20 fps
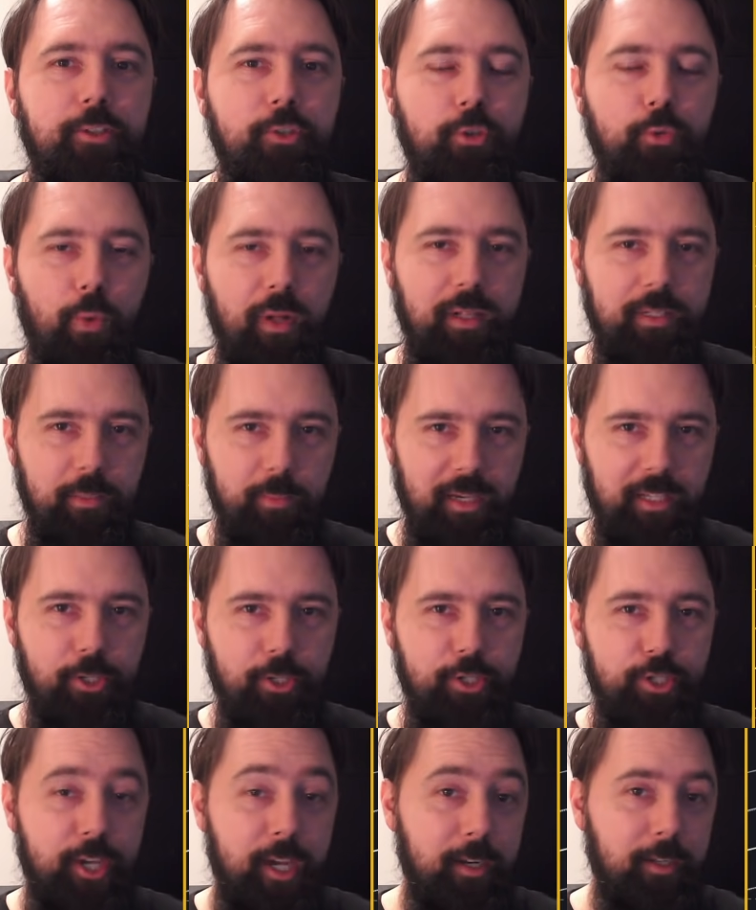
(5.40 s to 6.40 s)
doing? Welcome back to
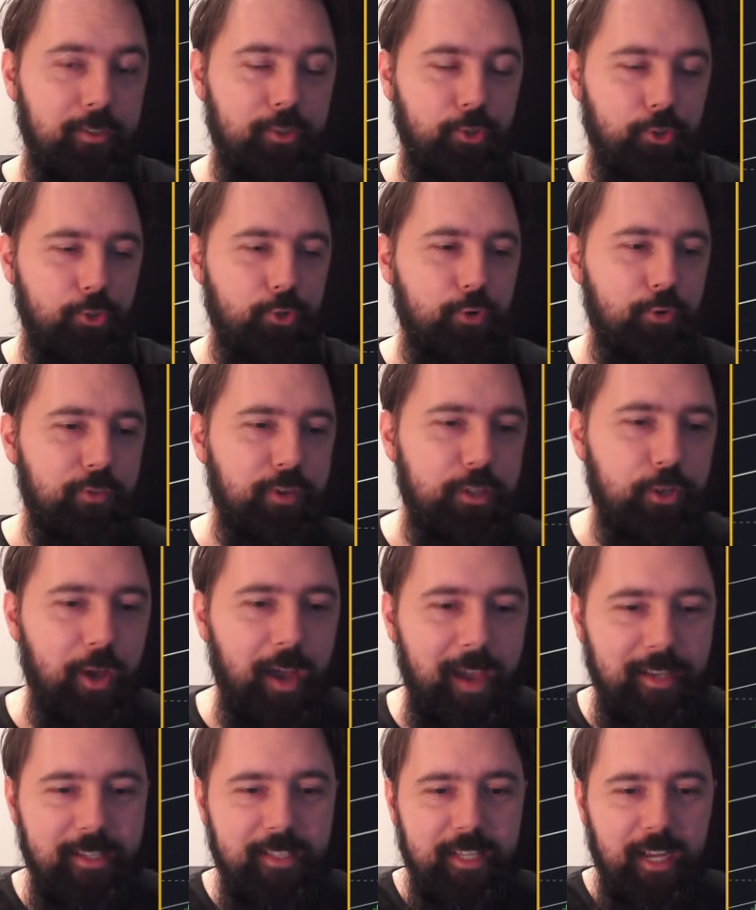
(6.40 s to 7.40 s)
the channel, to the new video.
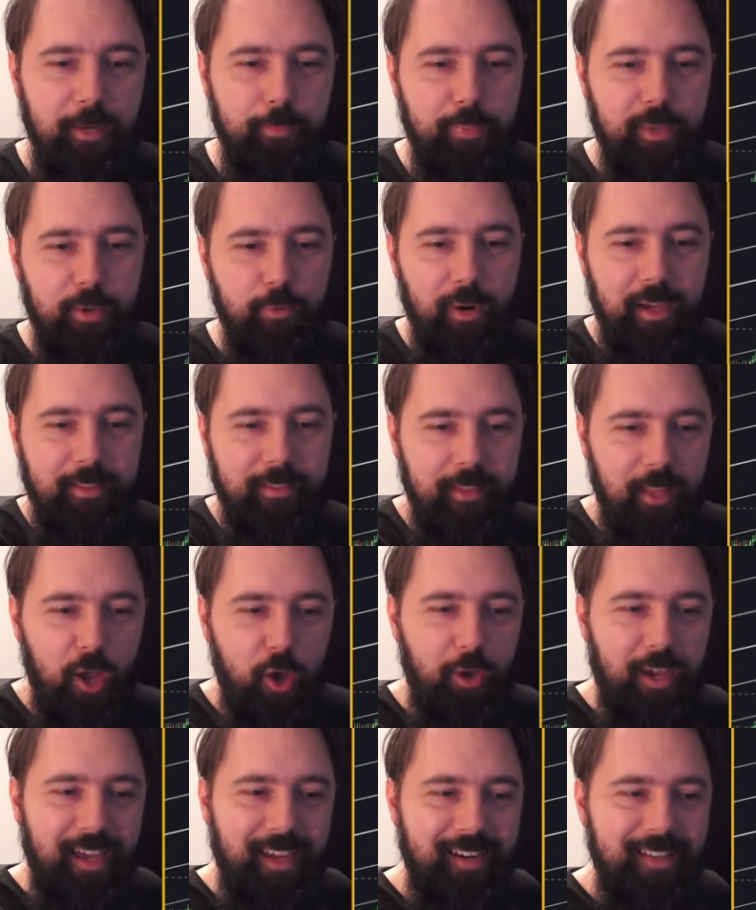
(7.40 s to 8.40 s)
XRP right
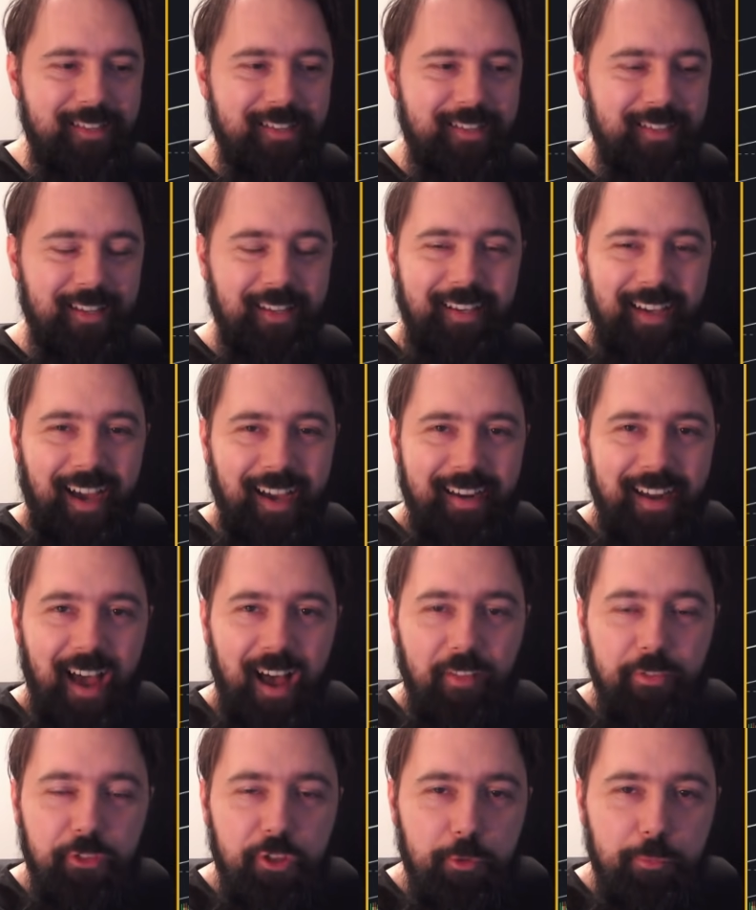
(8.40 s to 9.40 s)
now, and it's kind of
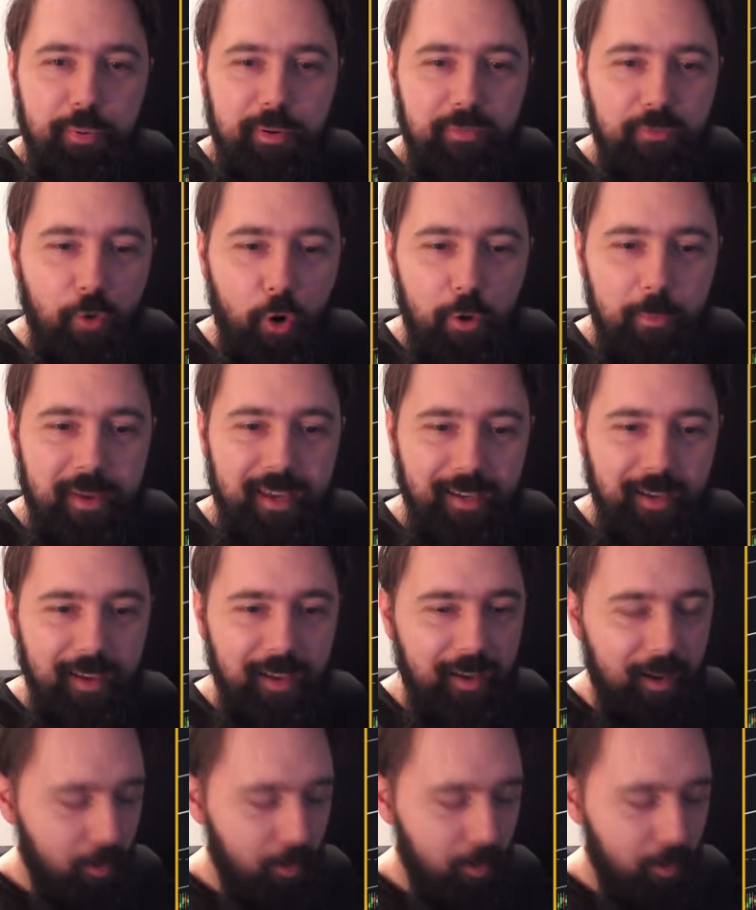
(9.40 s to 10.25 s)
underperforming.